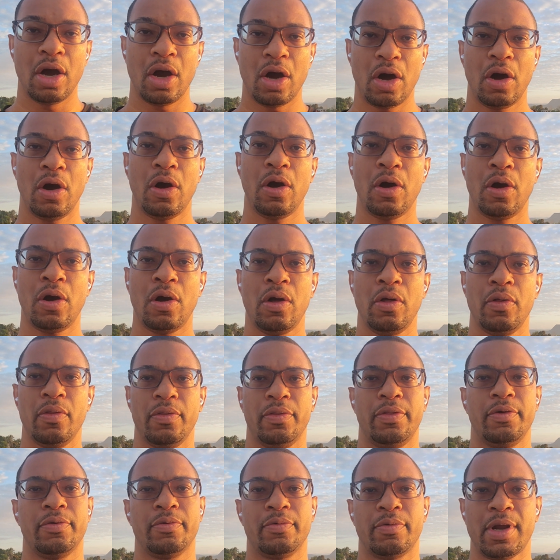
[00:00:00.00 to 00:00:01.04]
All
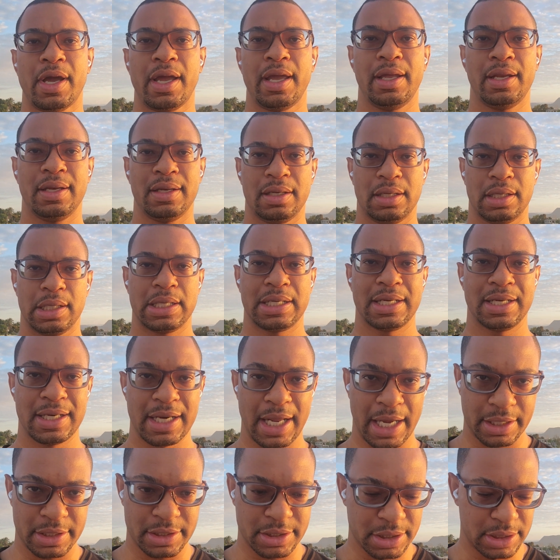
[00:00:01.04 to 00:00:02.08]
the right
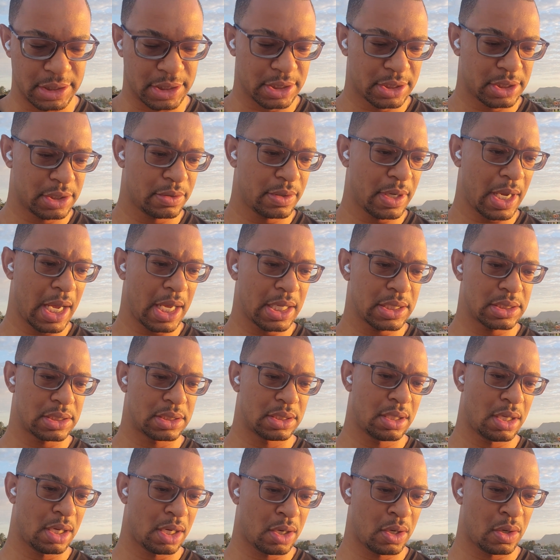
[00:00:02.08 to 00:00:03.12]
connections. As you guys
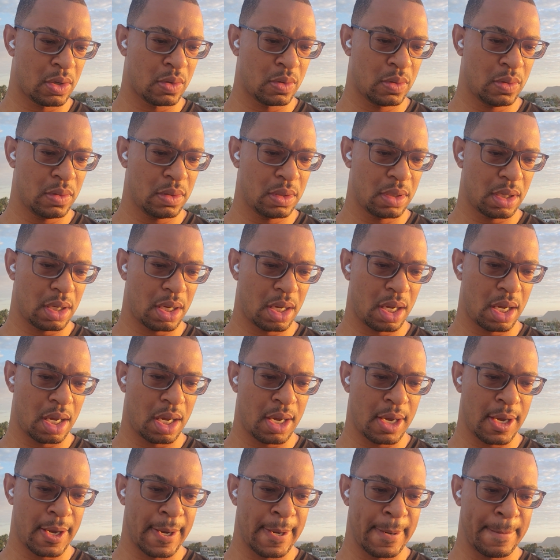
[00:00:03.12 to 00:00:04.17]
know,
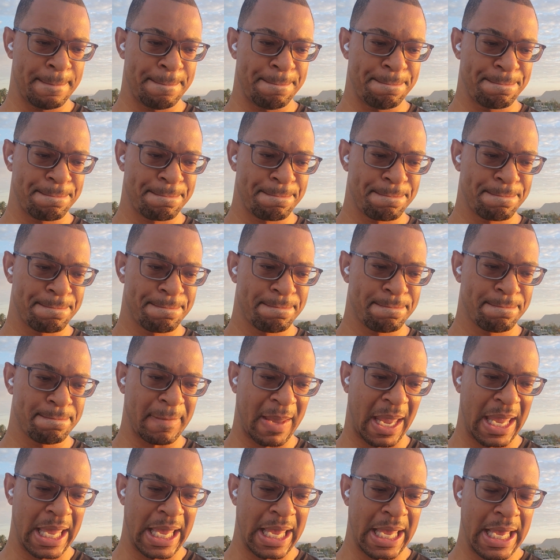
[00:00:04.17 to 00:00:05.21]

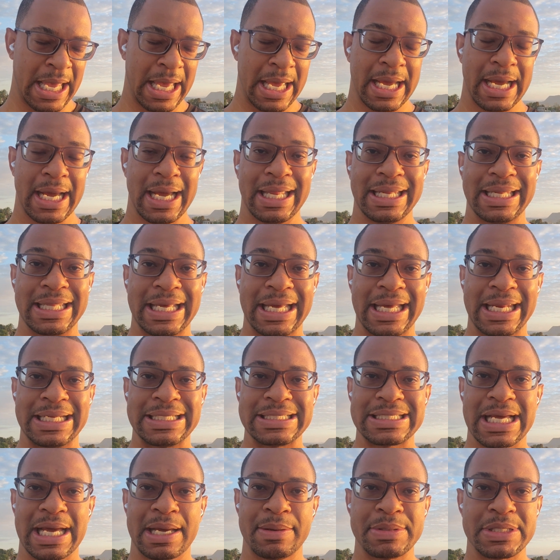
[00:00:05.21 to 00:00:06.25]
Hyliion
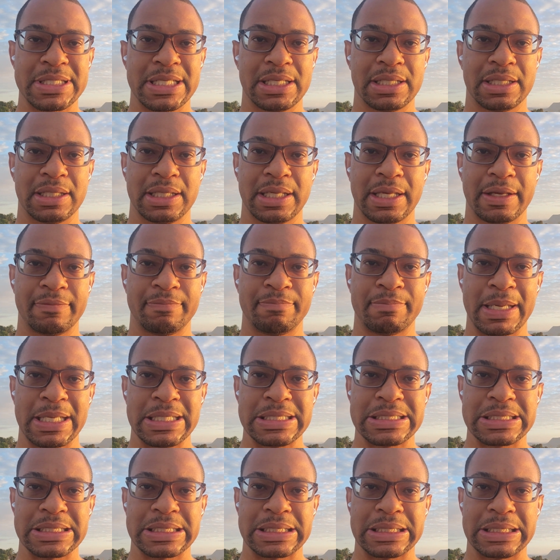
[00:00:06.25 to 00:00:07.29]
and Thomas Healy have
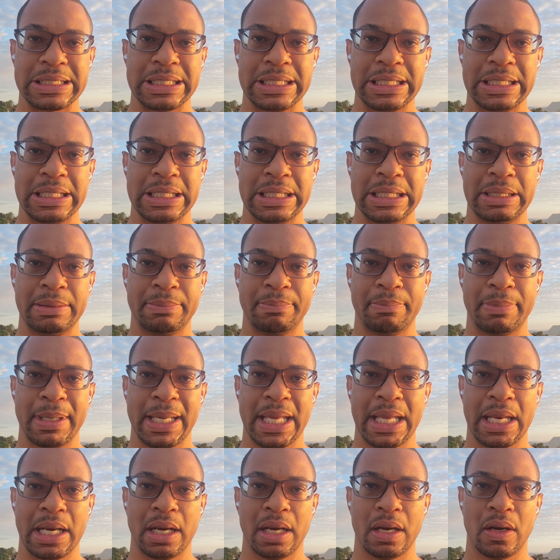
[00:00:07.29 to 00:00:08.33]
basically
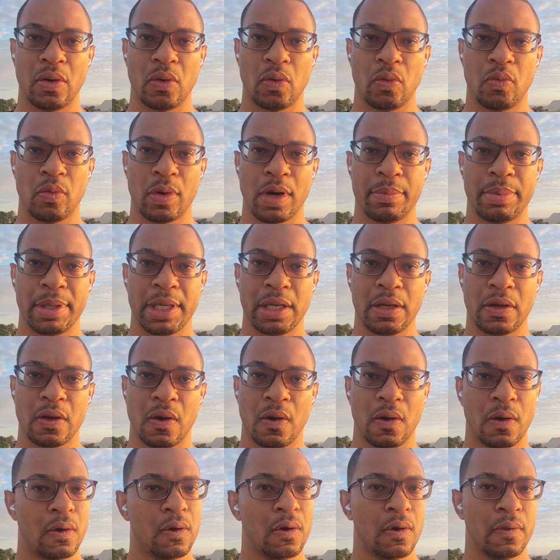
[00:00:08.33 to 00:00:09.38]
been rubbing
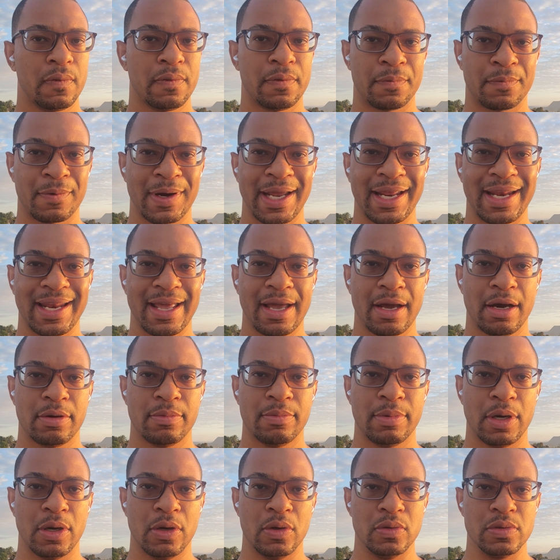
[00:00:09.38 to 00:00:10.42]
all the right
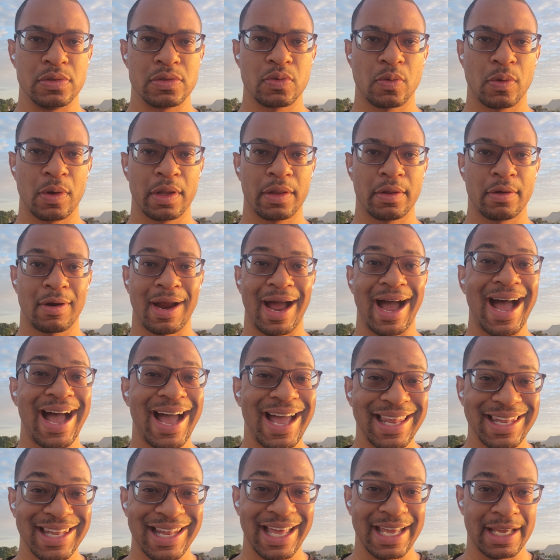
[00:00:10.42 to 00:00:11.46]
elbows. Whether
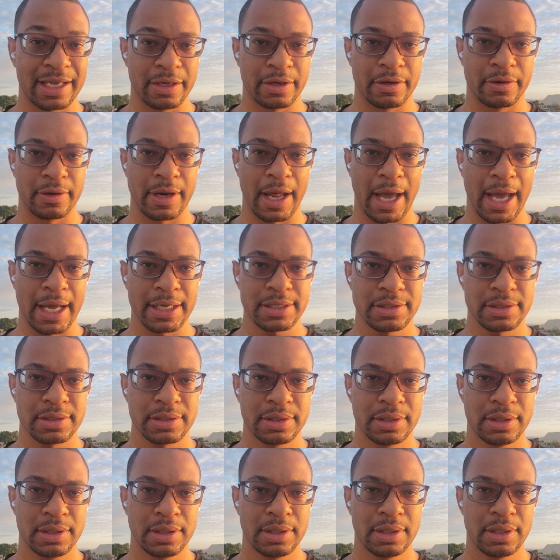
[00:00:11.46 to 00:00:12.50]
I like it or not,
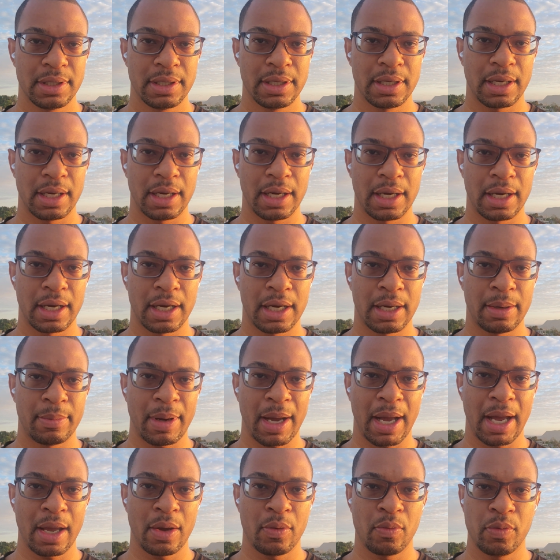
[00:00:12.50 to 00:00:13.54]

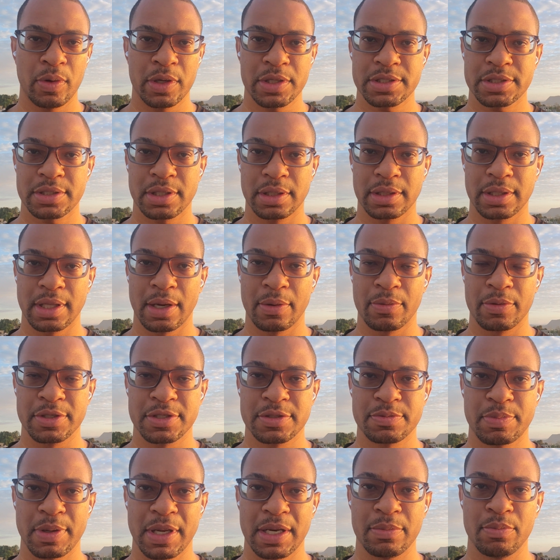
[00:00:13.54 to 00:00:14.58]
I wish that they would
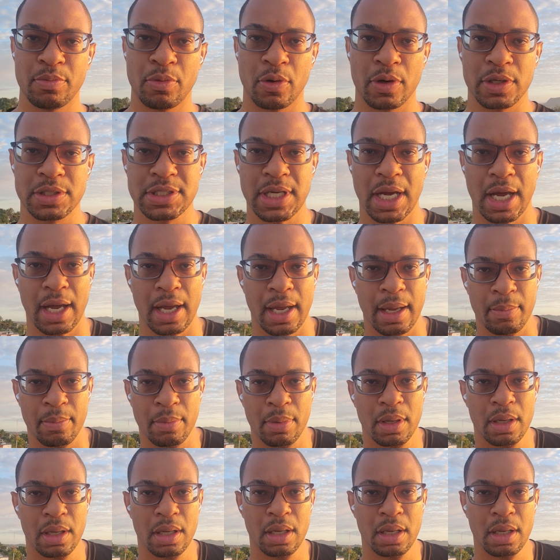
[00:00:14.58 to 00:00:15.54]
spend more time